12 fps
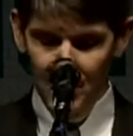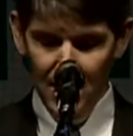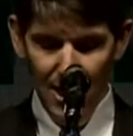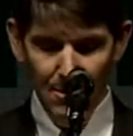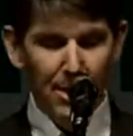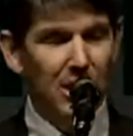
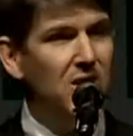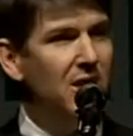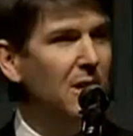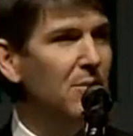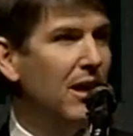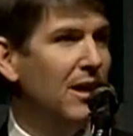It may
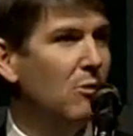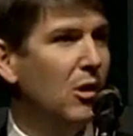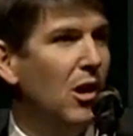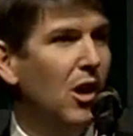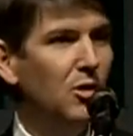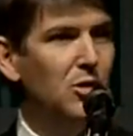seem like we're
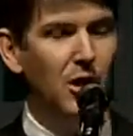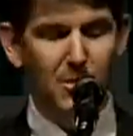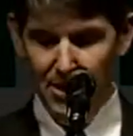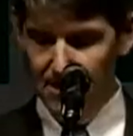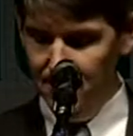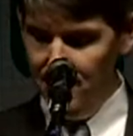all
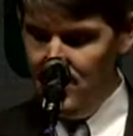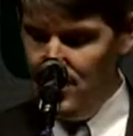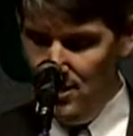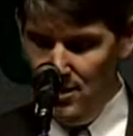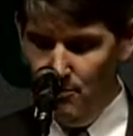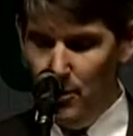dreaming,
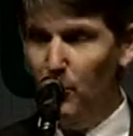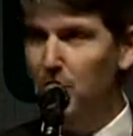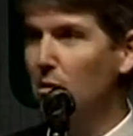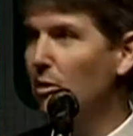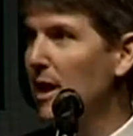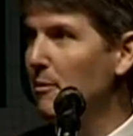but with
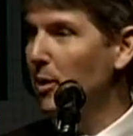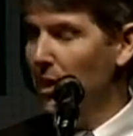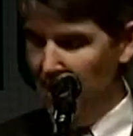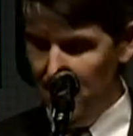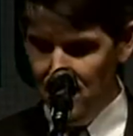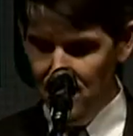the right
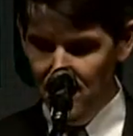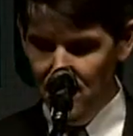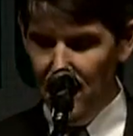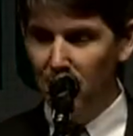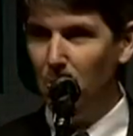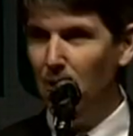plans
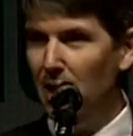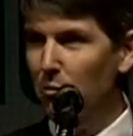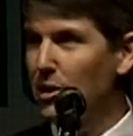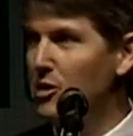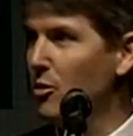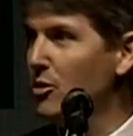and the right
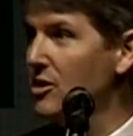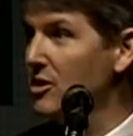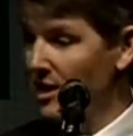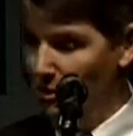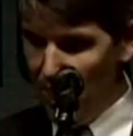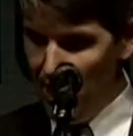resources
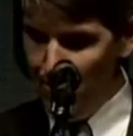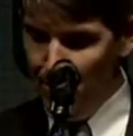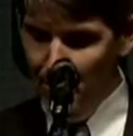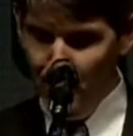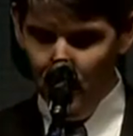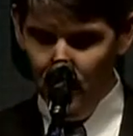and the right
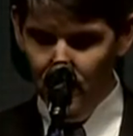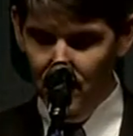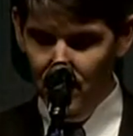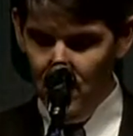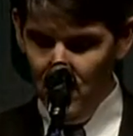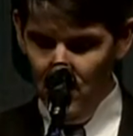people,
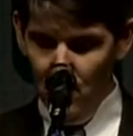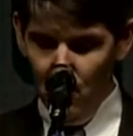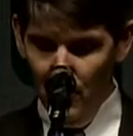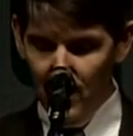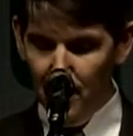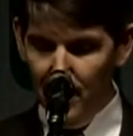
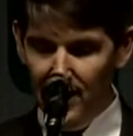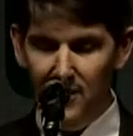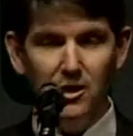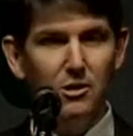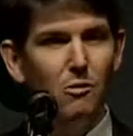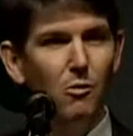we can make
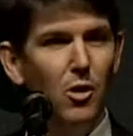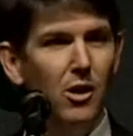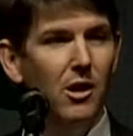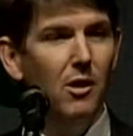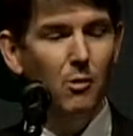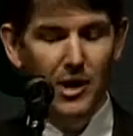this
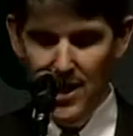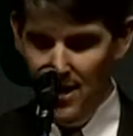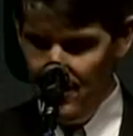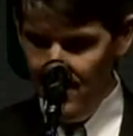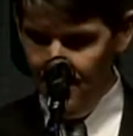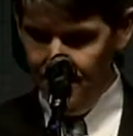work a
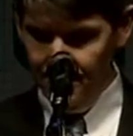reality.